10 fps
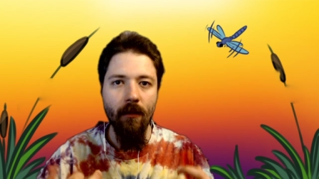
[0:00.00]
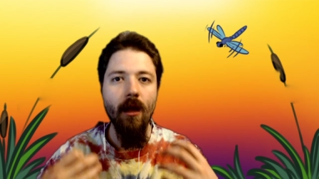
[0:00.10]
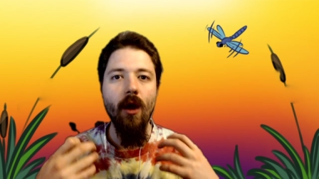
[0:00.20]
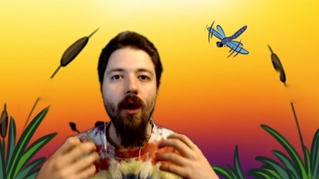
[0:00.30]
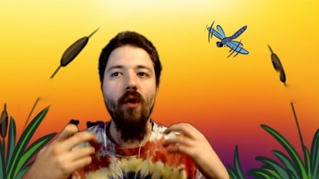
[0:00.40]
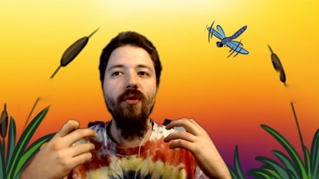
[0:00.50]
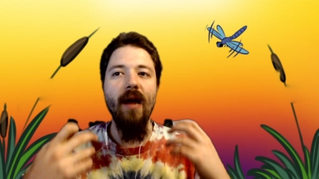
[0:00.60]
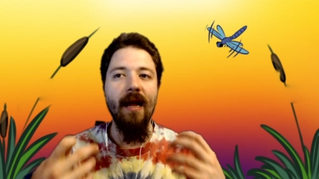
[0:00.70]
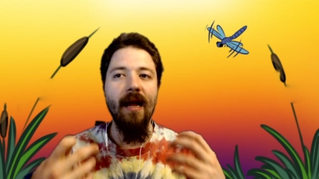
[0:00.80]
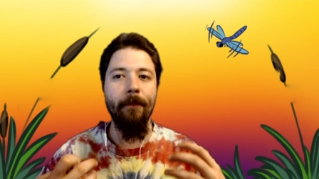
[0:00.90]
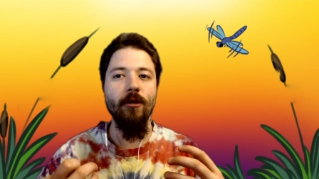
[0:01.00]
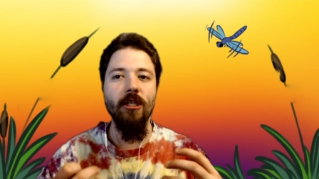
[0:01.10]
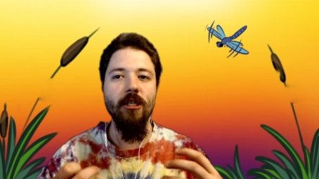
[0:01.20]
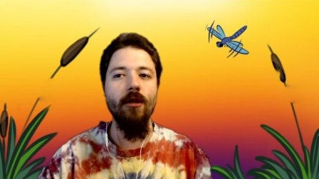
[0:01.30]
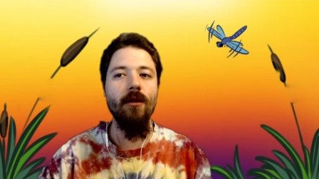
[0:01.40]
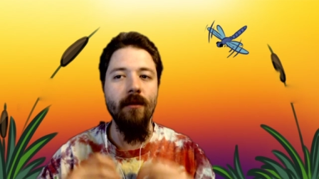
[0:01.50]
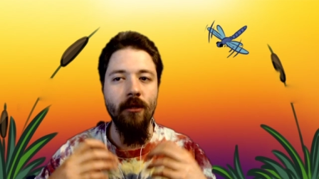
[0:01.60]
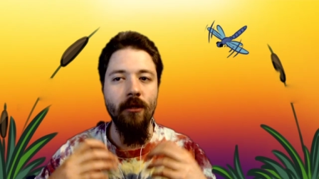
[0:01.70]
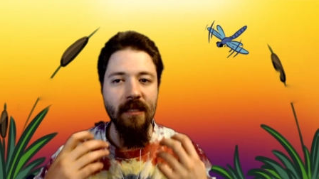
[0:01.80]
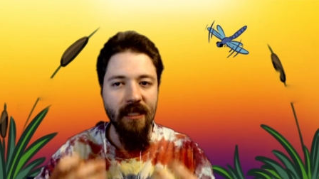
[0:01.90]
will not like push you to
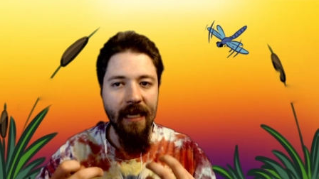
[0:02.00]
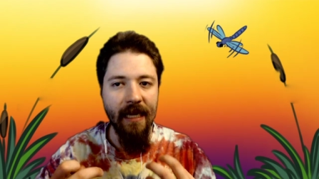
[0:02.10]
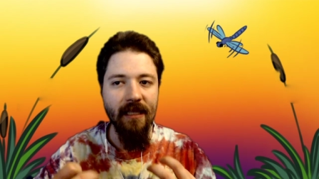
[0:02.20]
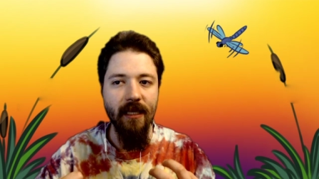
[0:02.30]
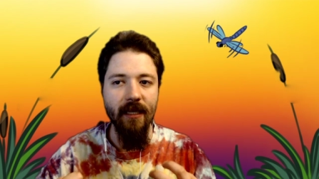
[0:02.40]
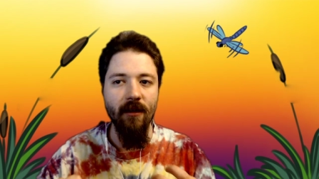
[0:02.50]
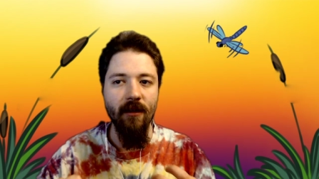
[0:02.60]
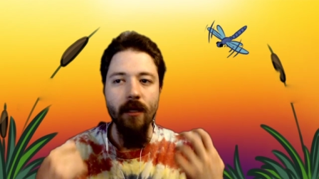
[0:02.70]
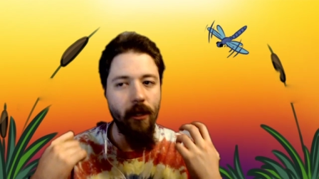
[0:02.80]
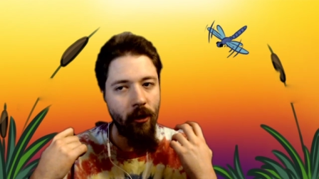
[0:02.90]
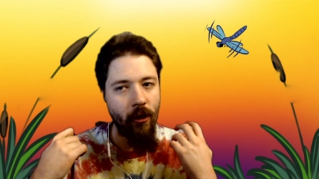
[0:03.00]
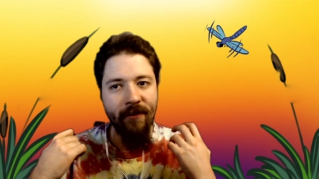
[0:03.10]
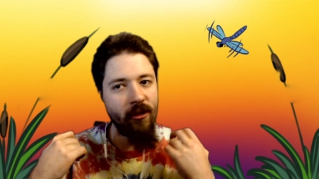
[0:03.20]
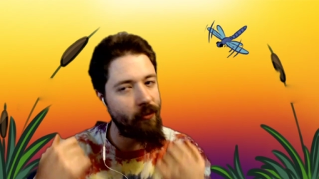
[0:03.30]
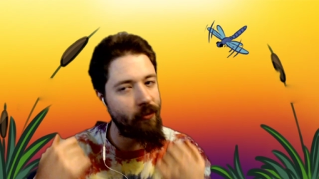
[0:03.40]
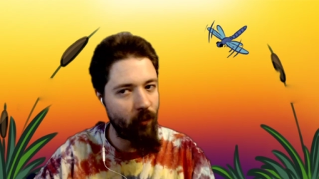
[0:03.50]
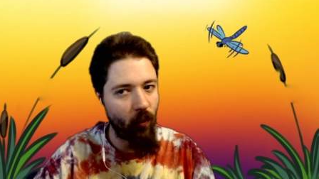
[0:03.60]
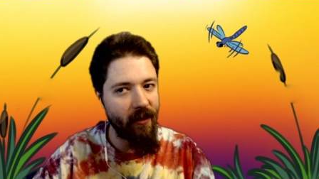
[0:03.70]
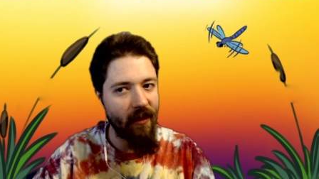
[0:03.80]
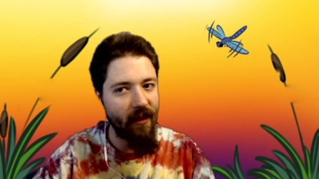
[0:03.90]
insane skill. You don't have to do it in one
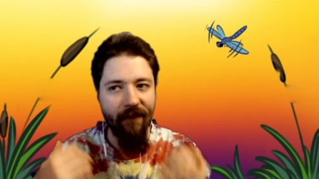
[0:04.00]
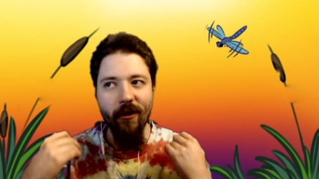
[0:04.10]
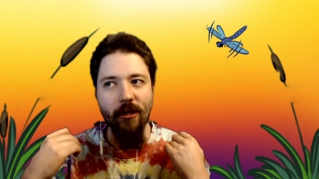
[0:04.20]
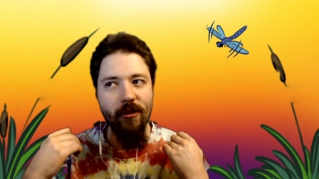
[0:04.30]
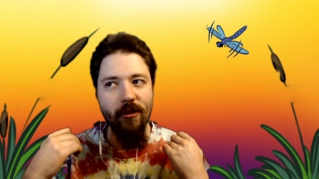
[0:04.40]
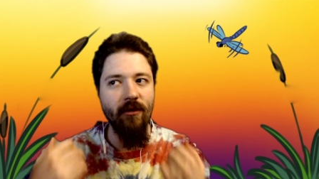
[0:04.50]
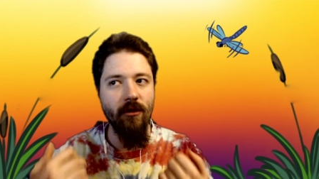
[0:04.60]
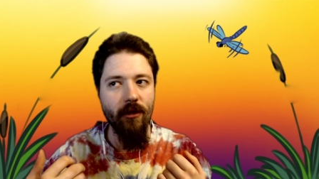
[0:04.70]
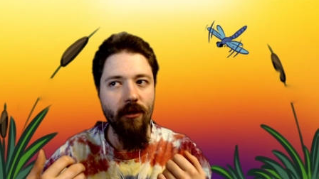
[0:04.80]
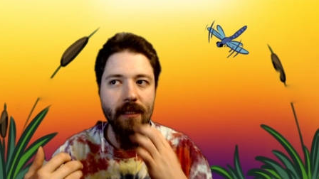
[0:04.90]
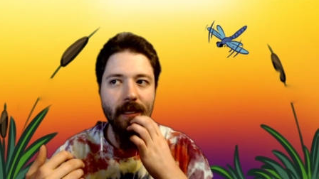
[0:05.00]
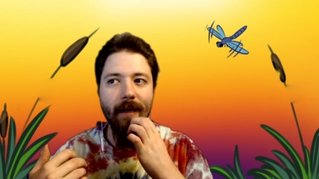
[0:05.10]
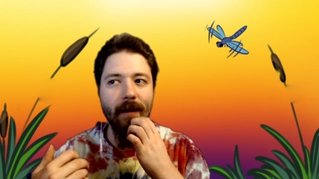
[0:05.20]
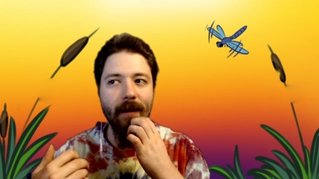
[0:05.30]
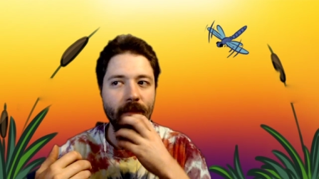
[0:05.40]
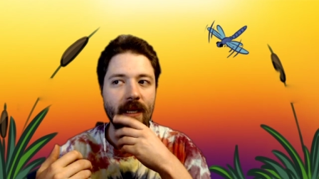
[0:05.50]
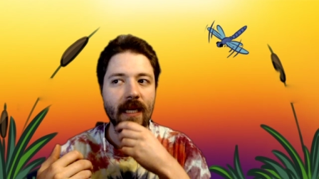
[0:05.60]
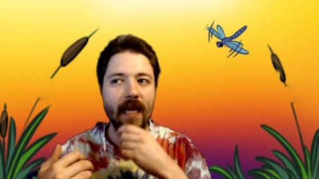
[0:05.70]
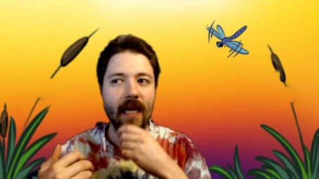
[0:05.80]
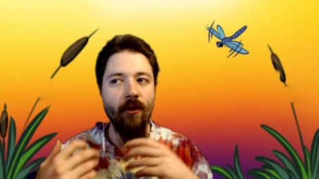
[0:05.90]
life, you just have to do it. Um,
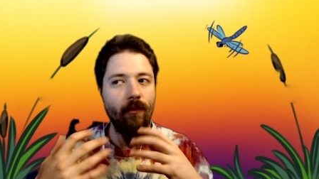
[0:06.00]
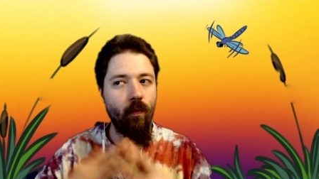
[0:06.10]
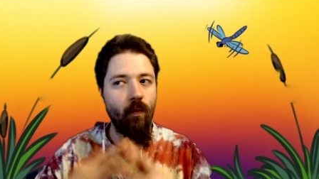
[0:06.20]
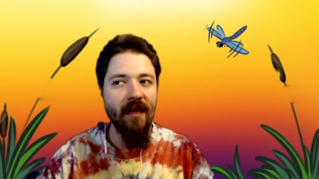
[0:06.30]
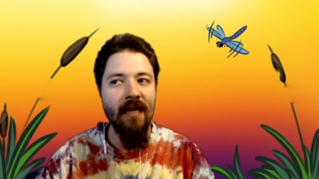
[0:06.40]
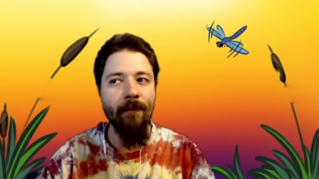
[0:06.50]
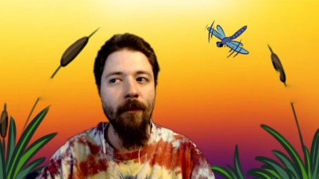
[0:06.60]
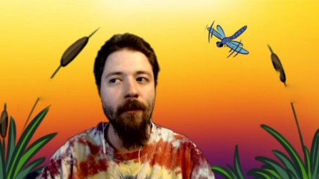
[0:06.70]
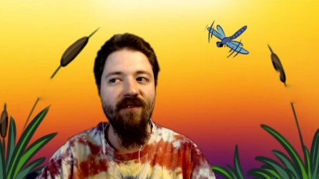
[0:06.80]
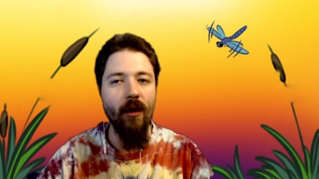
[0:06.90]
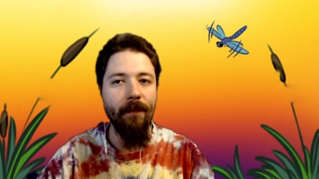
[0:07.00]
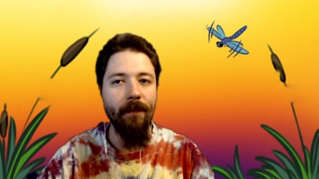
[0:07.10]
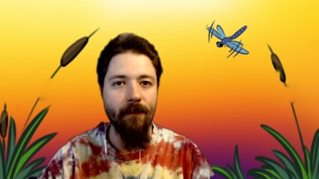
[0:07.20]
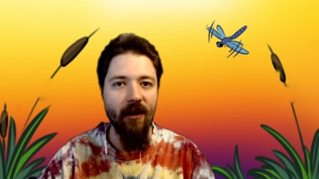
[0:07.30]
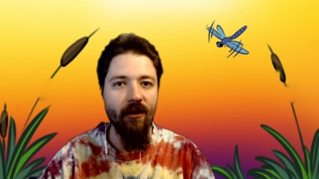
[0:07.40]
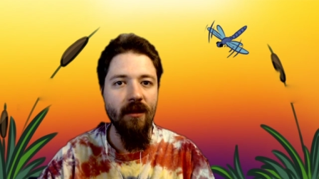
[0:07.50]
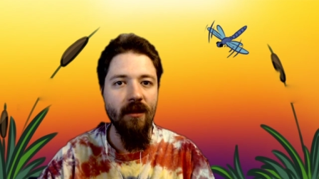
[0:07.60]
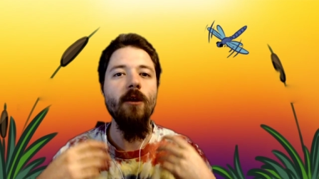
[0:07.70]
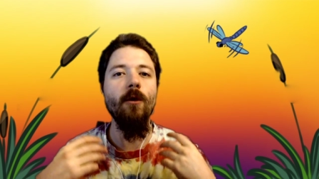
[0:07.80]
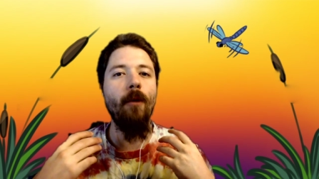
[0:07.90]
if you by the time you beat Void Beast Barith,
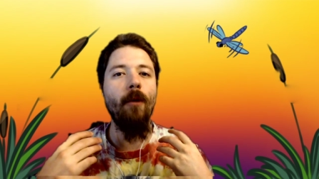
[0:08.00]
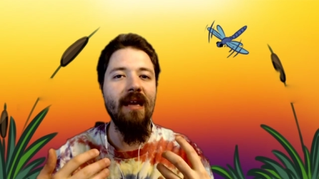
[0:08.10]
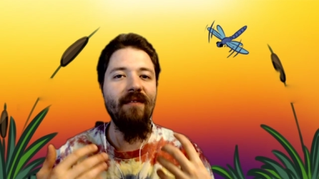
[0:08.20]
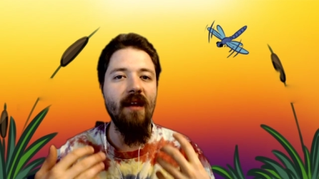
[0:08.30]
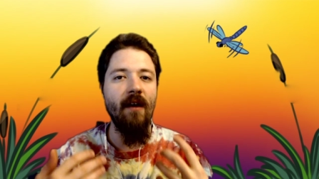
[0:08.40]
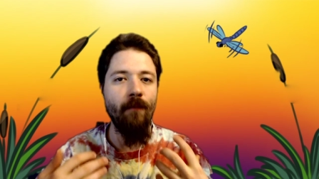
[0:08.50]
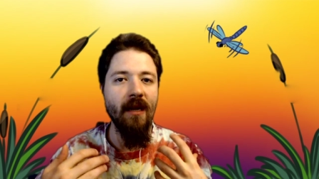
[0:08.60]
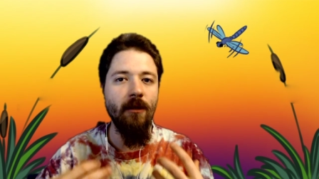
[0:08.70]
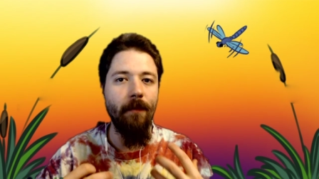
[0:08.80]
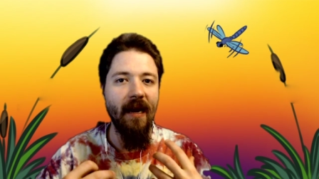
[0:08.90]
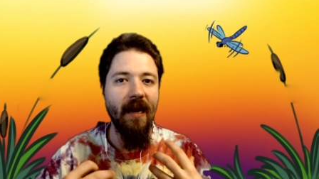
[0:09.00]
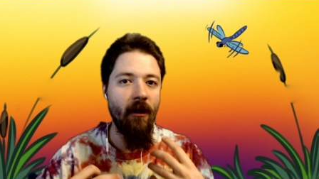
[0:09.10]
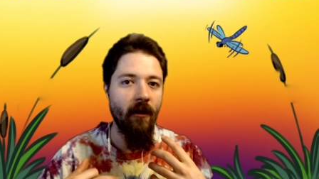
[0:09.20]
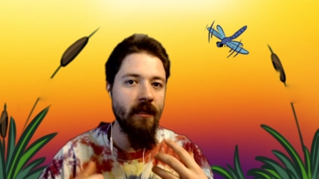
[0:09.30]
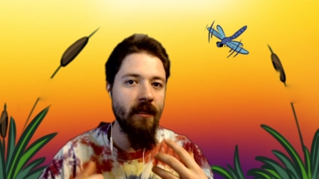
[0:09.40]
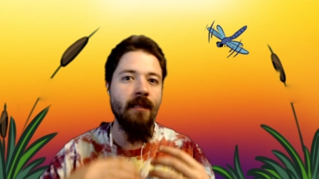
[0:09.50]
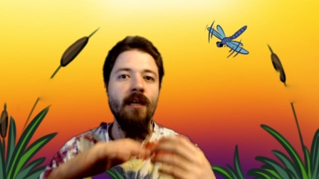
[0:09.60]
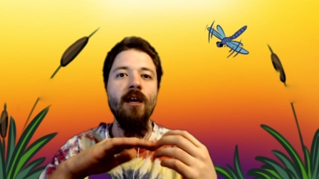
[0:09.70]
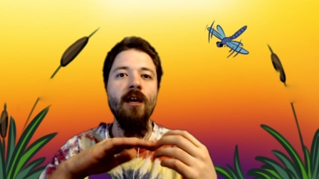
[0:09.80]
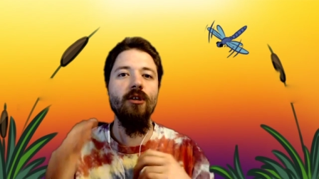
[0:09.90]
you'll probably have enough money to buy the Architect,
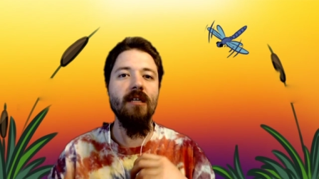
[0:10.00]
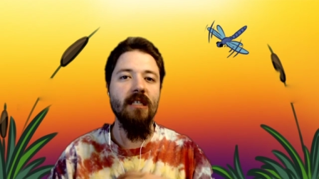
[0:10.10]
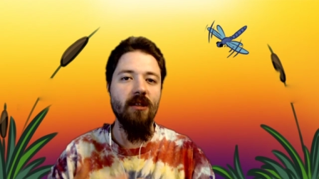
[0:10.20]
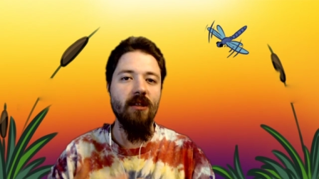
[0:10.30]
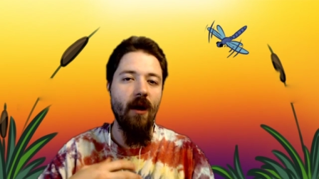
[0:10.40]
so you could just lock